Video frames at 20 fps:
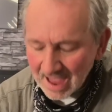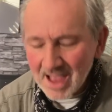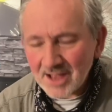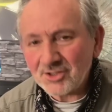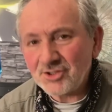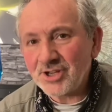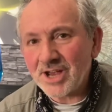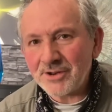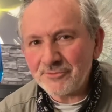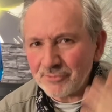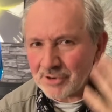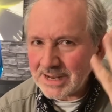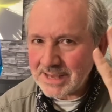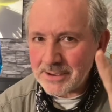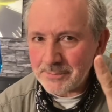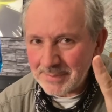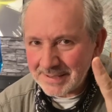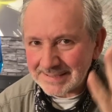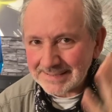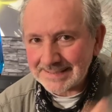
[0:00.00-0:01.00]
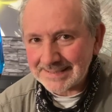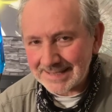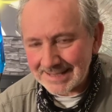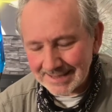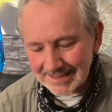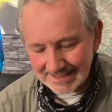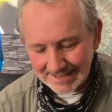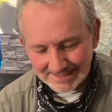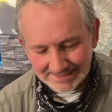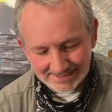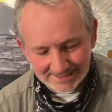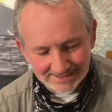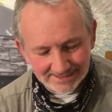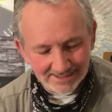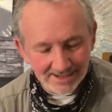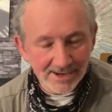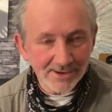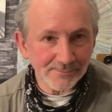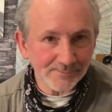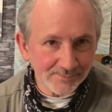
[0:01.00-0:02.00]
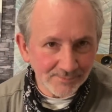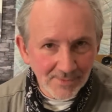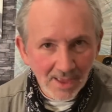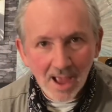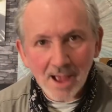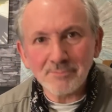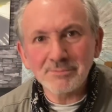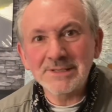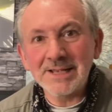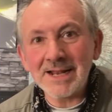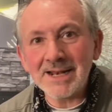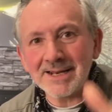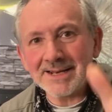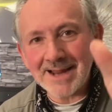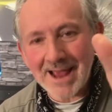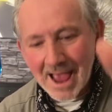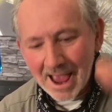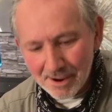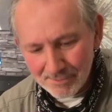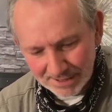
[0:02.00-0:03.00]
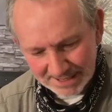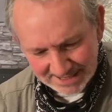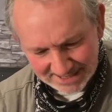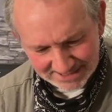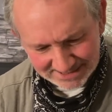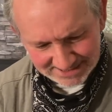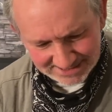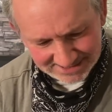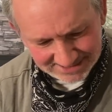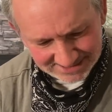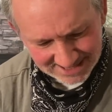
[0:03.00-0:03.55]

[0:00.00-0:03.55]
Generally a bit synthetic, yeah? I'm telling it how it is.